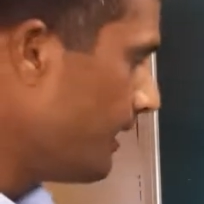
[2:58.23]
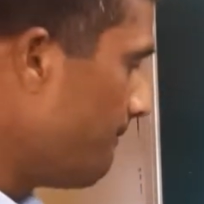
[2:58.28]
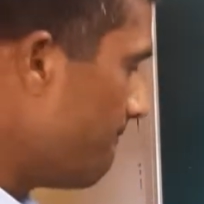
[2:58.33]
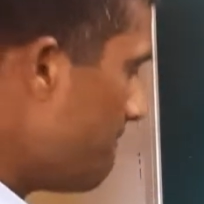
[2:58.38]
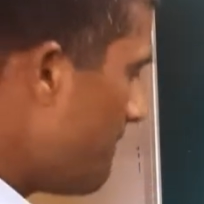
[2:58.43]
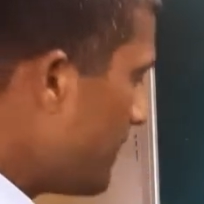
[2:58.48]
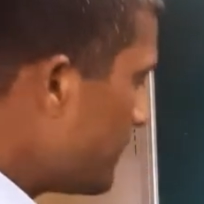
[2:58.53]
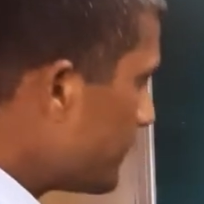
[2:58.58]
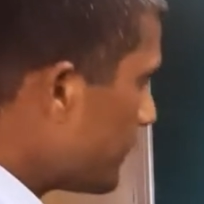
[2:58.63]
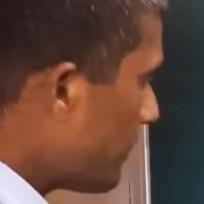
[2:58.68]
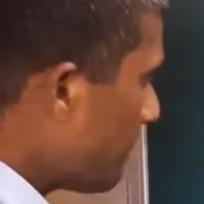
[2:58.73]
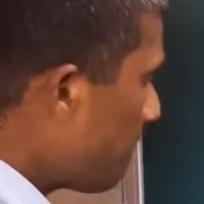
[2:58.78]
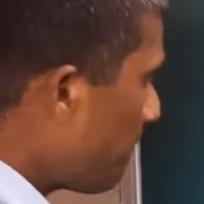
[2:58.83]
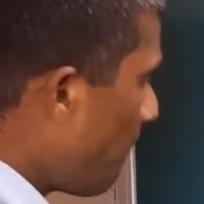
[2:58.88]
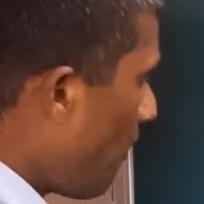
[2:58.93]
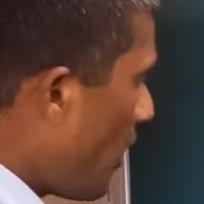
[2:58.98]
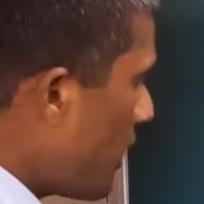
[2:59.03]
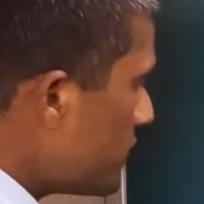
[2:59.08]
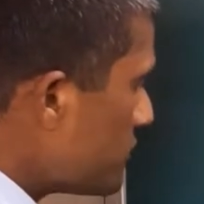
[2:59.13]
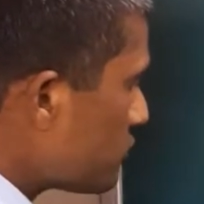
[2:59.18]
Melting
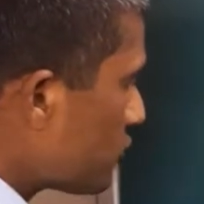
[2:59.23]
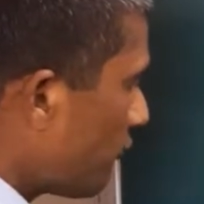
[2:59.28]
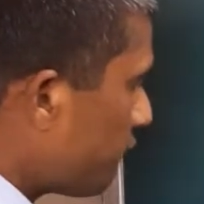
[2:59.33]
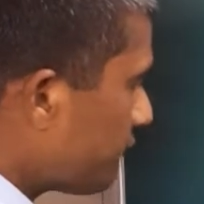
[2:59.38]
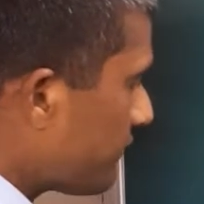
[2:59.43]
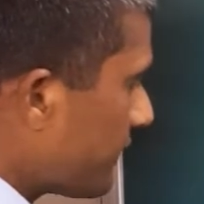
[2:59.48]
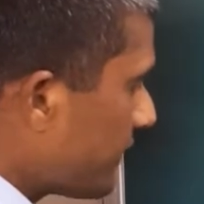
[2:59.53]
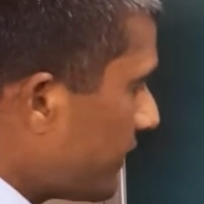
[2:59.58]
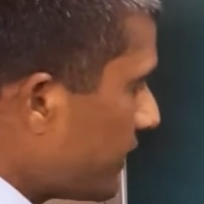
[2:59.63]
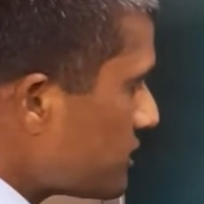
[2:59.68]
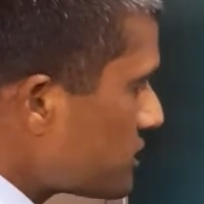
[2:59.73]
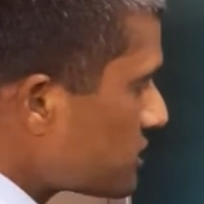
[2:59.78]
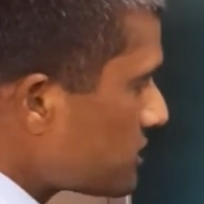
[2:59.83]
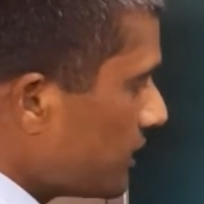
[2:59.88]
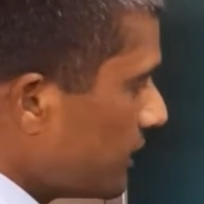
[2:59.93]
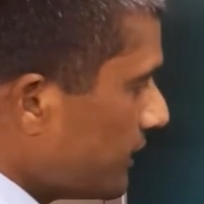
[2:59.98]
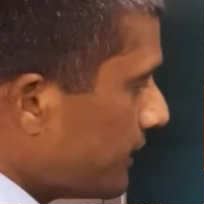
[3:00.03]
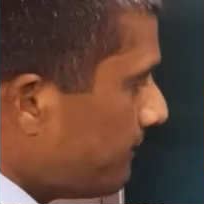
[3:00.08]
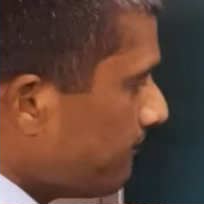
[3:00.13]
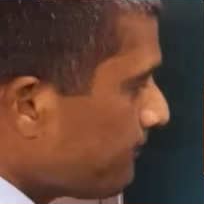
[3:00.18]
point of
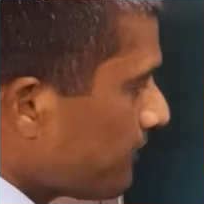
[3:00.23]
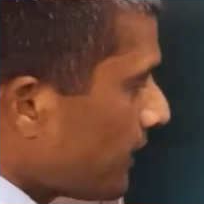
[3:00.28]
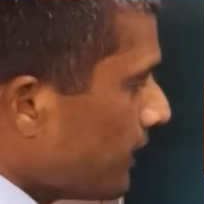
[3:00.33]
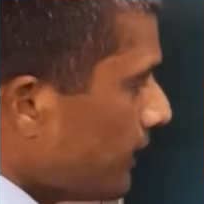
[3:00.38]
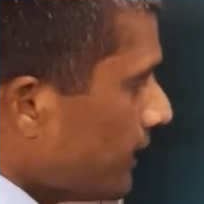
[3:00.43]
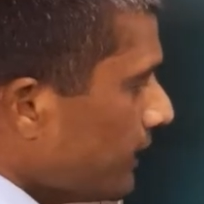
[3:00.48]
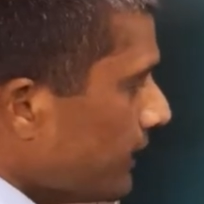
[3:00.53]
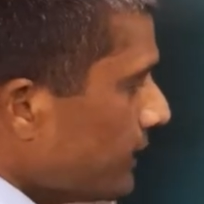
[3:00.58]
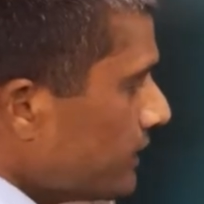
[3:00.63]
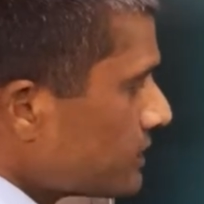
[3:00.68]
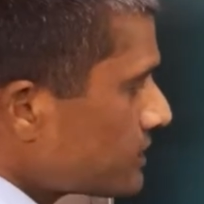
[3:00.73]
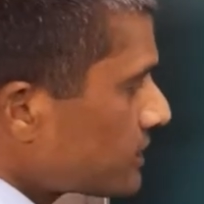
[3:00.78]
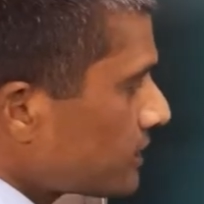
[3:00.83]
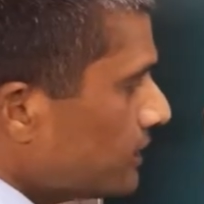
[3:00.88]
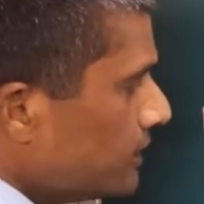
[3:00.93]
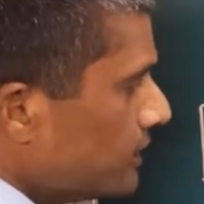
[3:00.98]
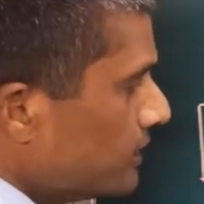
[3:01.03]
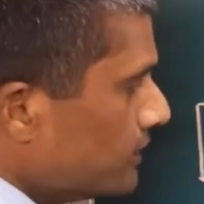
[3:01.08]
tungsten is